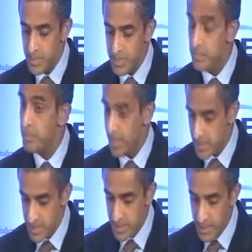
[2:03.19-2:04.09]
Meeting
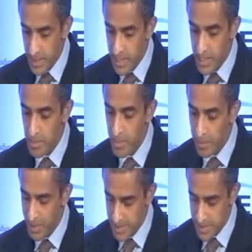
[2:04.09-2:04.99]
Plus,
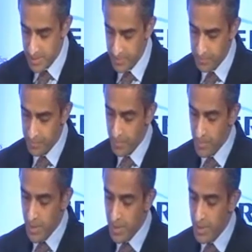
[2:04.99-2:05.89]
ADMM Plus.
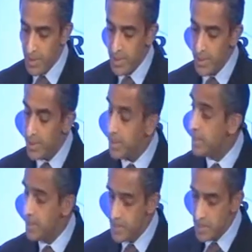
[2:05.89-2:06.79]

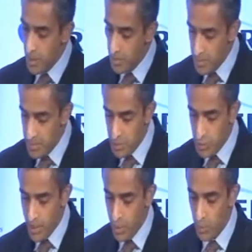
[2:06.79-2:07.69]
India's commitment
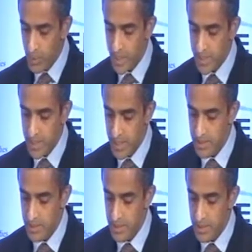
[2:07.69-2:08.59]
to dialogue with
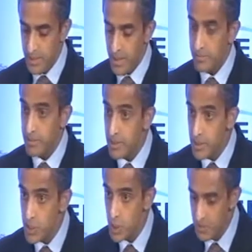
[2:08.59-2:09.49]
ASEAN and
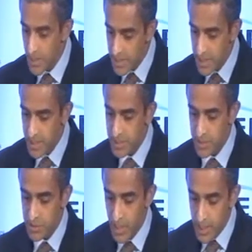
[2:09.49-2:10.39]
recognition of ASEAN's
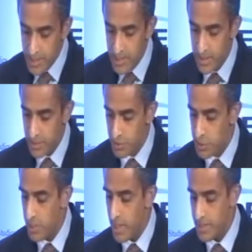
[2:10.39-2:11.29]
centrality in the
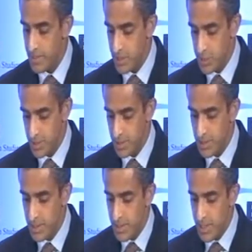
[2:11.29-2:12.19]
regional architecture
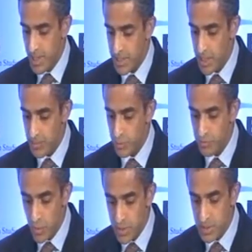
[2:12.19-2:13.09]
has helped to
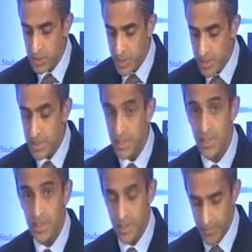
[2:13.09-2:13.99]
foster trust
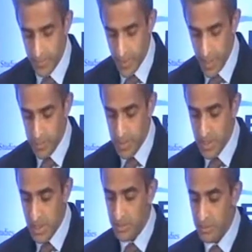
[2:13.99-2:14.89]
and
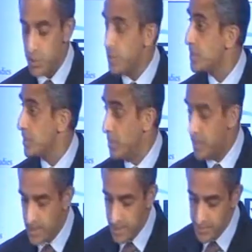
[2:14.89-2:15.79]
preserve regional
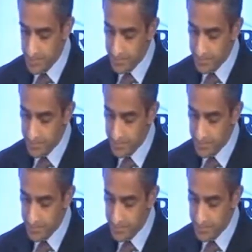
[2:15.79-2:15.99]
stability.